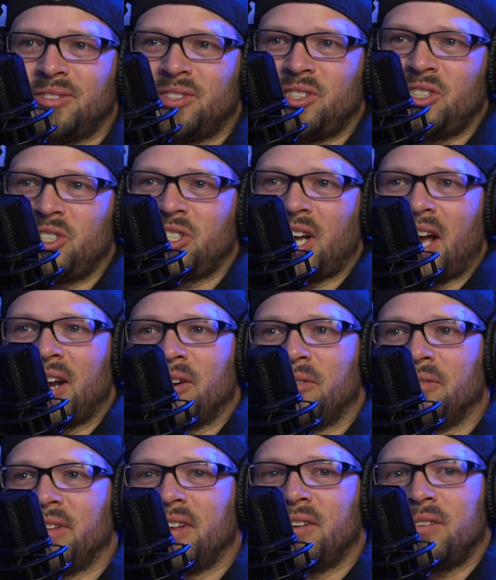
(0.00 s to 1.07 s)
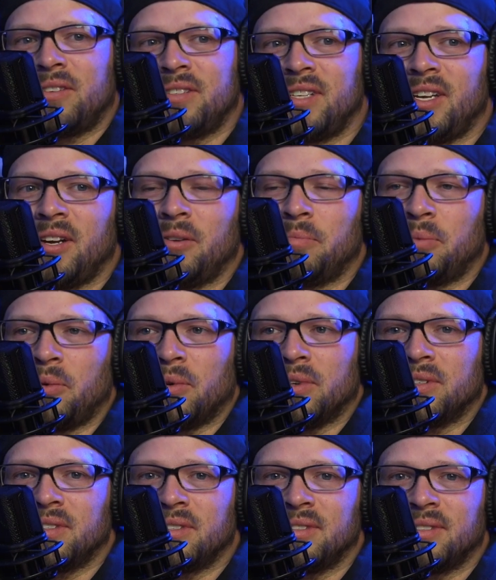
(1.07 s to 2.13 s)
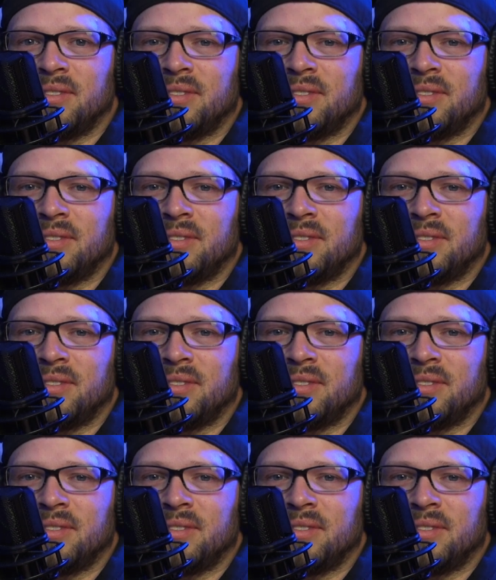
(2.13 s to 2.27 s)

Shot over there in the airports.